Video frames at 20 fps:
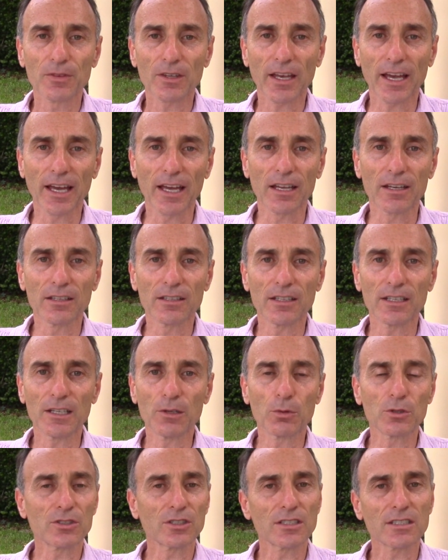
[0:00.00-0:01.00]
And it
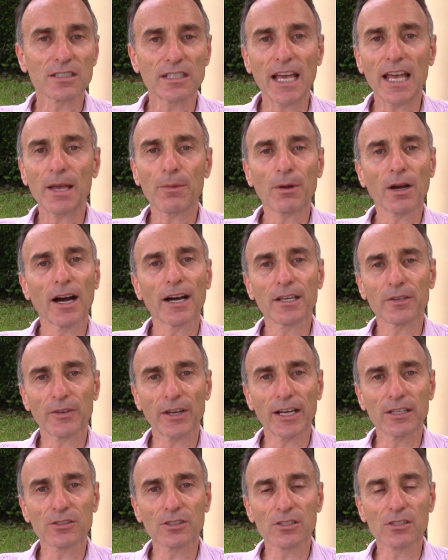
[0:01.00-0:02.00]
was the same kind of
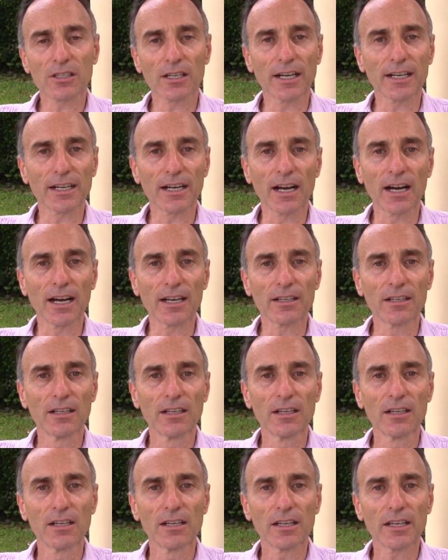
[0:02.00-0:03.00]
answers that I got
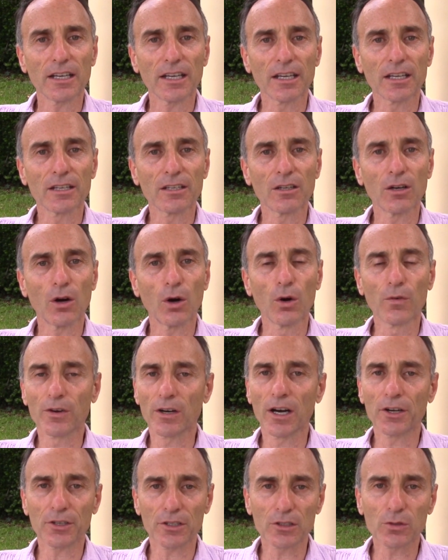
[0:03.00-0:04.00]
in over
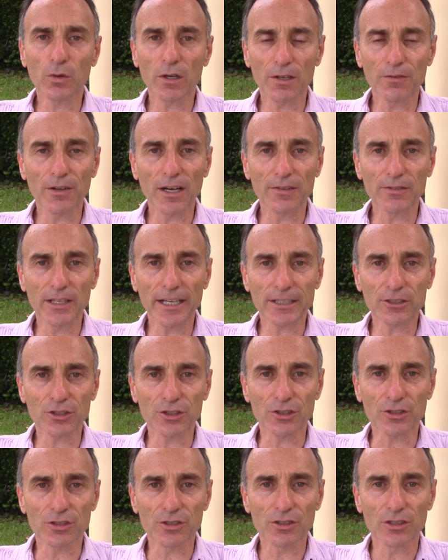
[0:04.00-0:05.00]
125
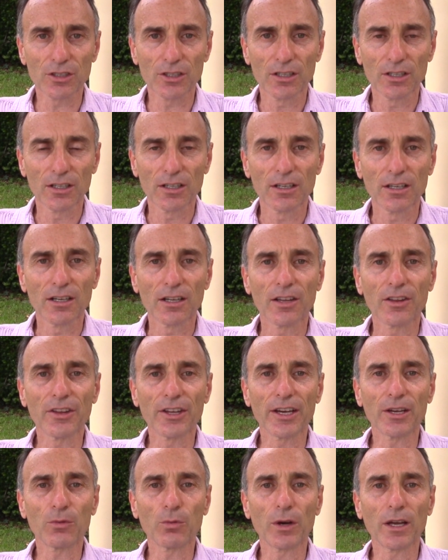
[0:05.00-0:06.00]
lectures
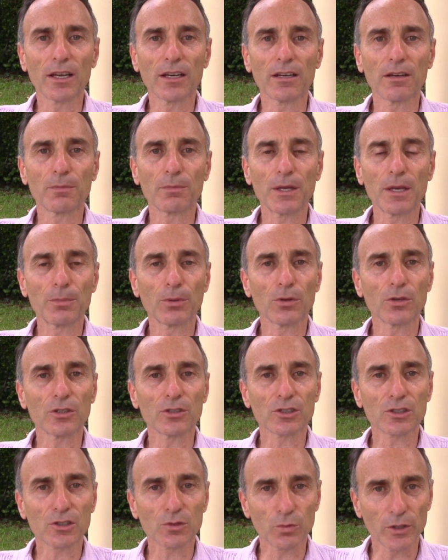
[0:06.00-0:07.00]
that when people
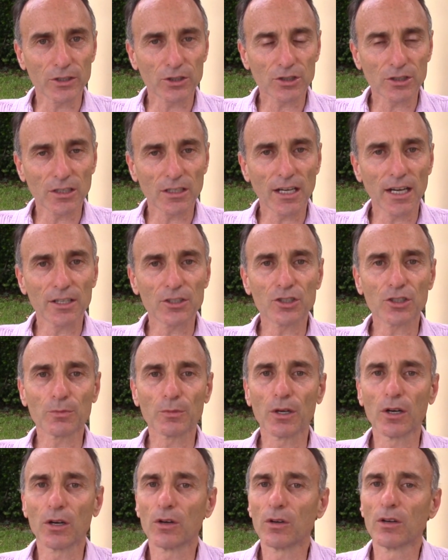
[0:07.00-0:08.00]
switch to non
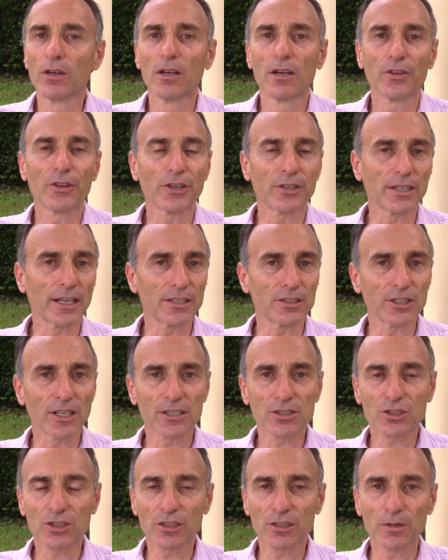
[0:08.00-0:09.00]
GMO, their
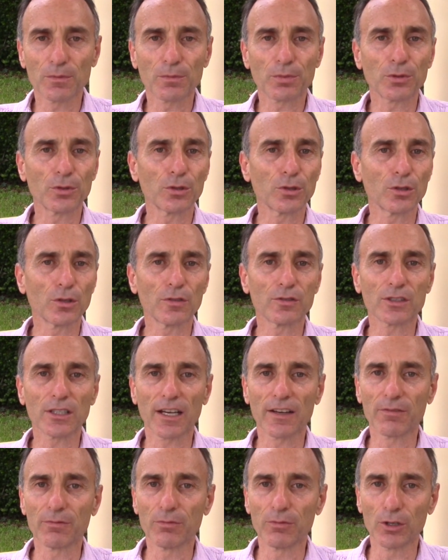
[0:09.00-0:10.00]
digestion improves, they,
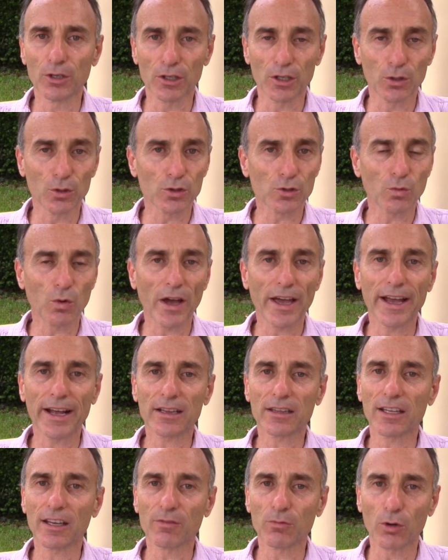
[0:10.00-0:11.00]
have, they lose weight,
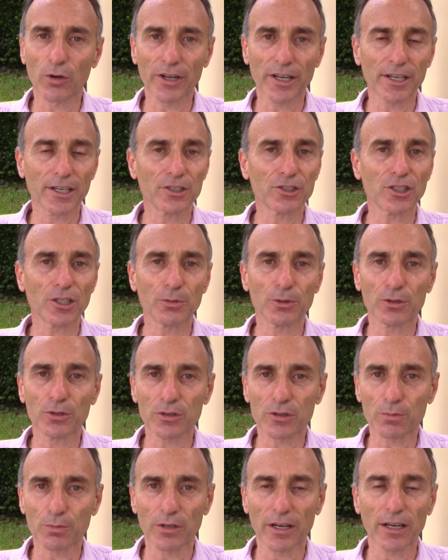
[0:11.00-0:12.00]
they have more energy,
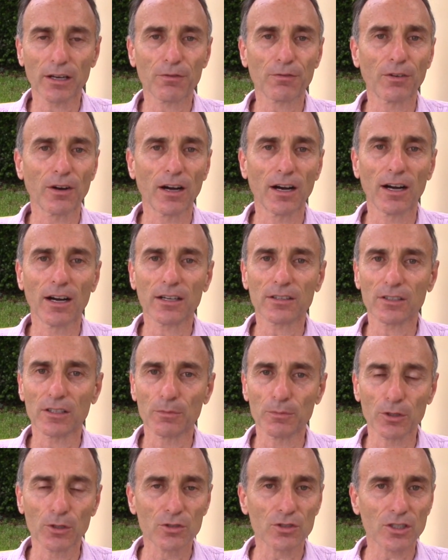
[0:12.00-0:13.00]
reduce brain fog, the
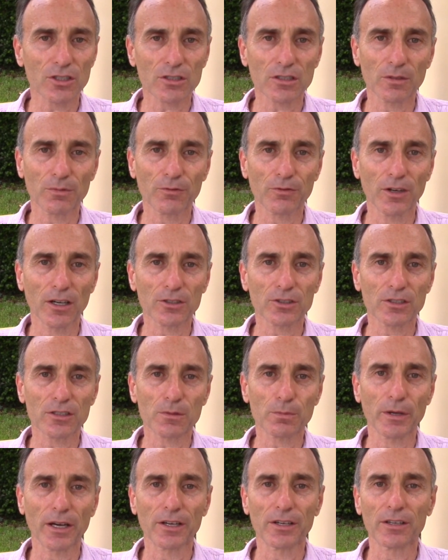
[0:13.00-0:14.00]
immune system functions
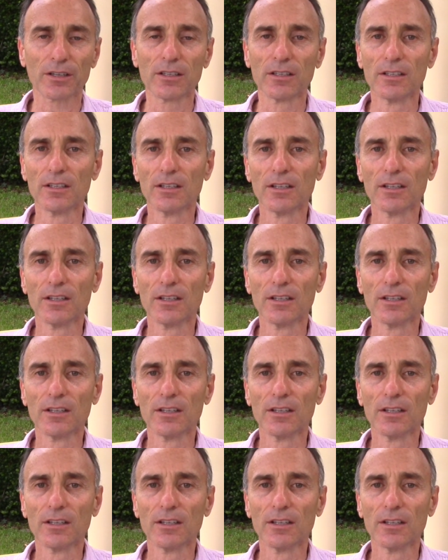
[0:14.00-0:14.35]
better,